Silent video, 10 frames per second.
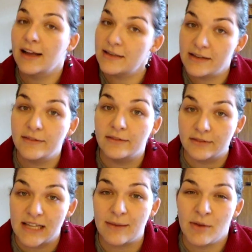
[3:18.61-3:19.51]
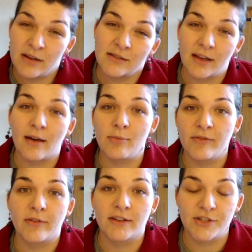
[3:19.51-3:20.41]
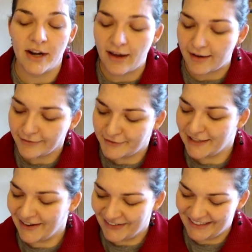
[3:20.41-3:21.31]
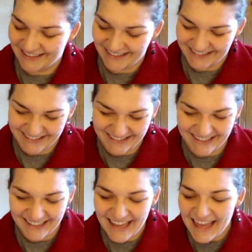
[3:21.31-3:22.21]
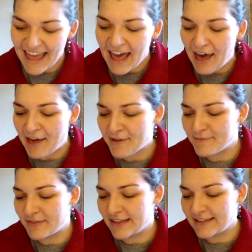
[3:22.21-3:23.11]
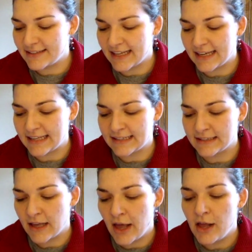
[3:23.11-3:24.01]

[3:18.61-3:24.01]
I did 10 minutes ago before it shut off. So, this is